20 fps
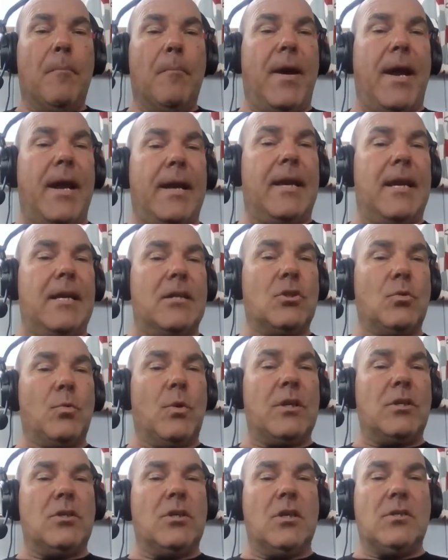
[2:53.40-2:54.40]
Packet
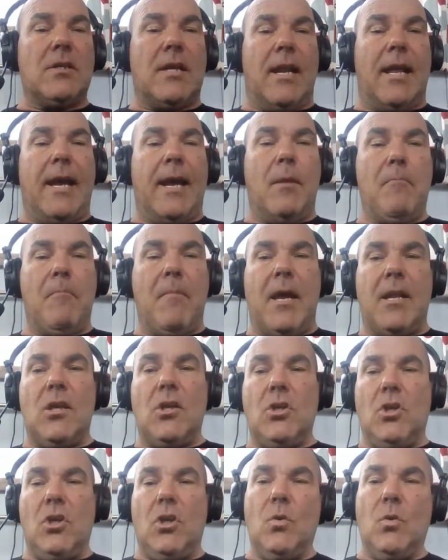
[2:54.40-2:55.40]
switches allow many
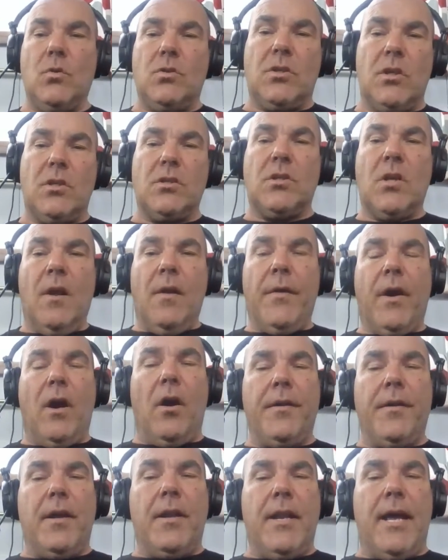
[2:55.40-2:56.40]
users
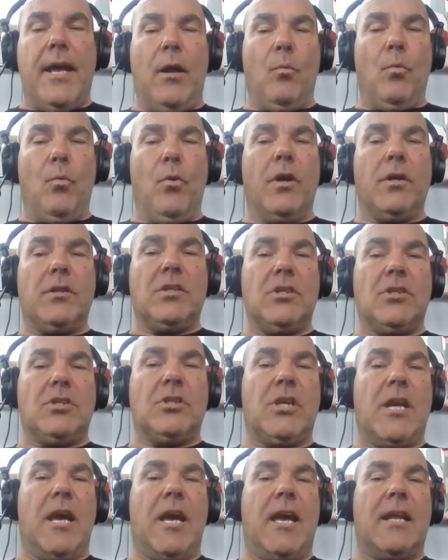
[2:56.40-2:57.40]
on a network to
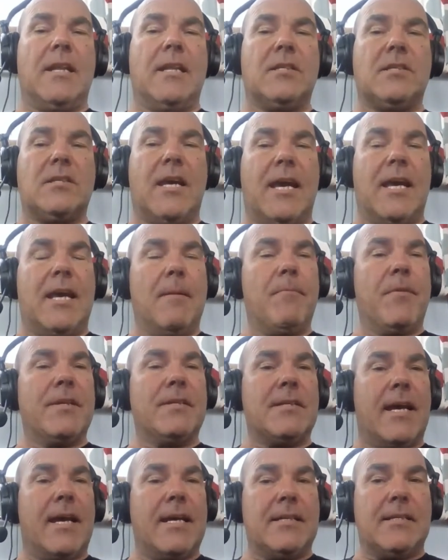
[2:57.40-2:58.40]
share the same
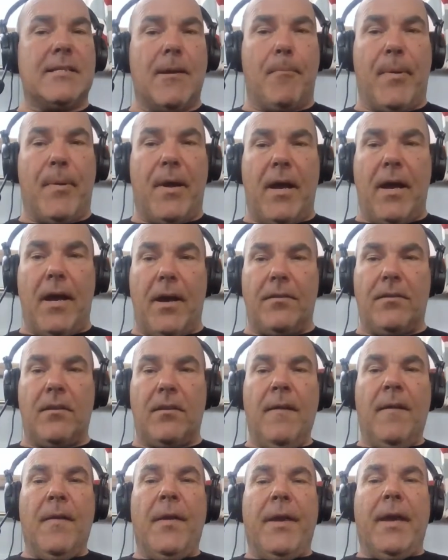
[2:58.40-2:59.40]
data path.
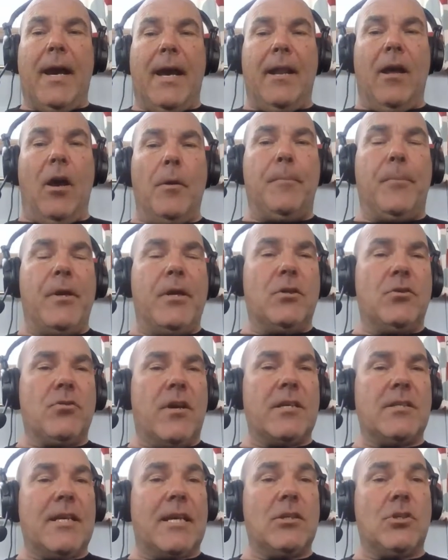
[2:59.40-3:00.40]
An IP
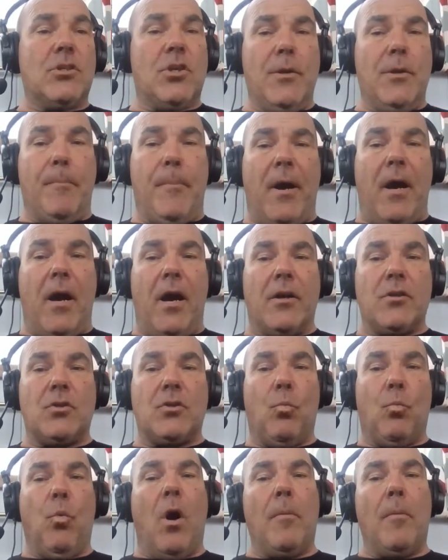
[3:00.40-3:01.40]
address has two
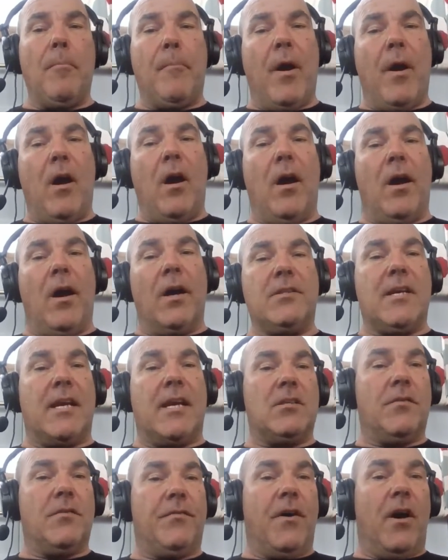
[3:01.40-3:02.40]
parts. One part
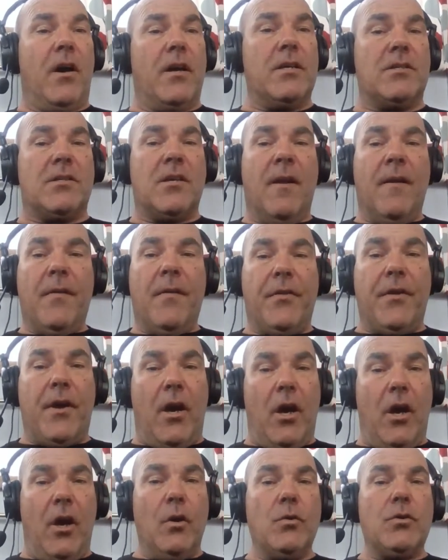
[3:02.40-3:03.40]
identifies the
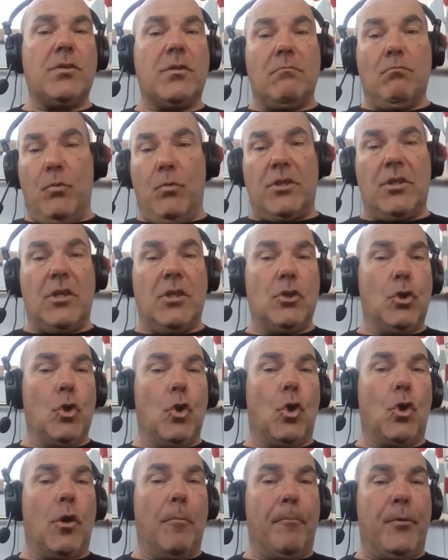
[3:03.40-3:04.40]
host, which is
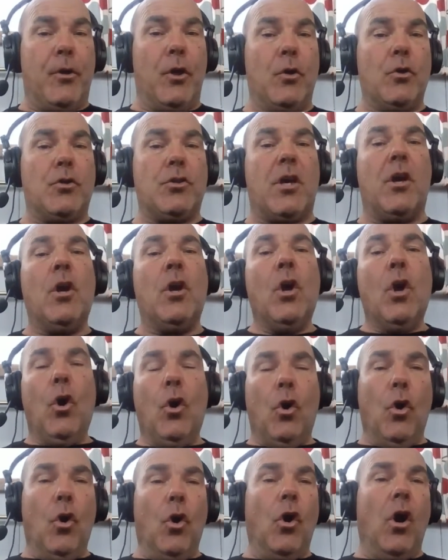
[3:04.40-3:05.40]
your computer
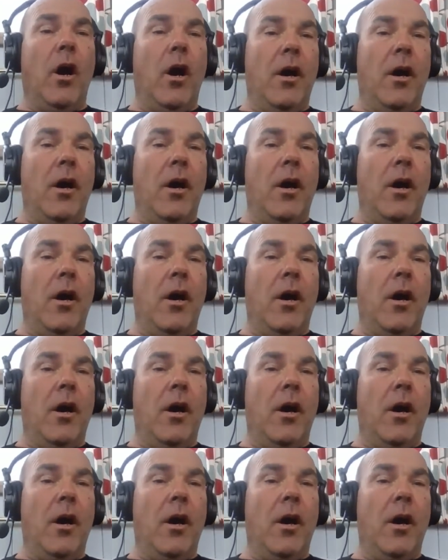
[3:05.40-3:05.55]
or